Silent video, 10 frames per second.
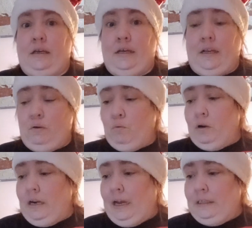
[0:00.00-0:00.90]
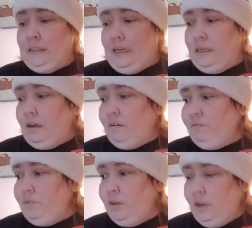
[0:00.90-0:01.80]
getting one as a
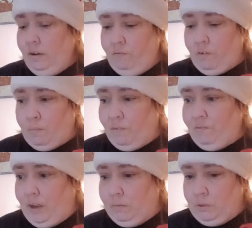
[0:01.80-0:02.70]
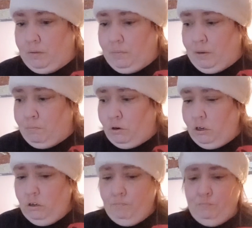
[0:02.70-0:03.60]
gift from a family
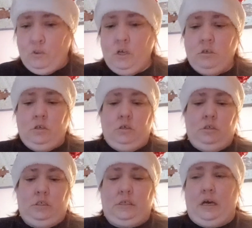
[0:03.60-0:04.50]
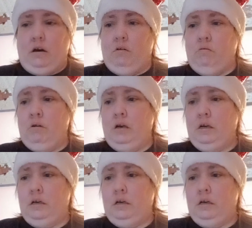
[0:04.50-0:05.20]
member. So,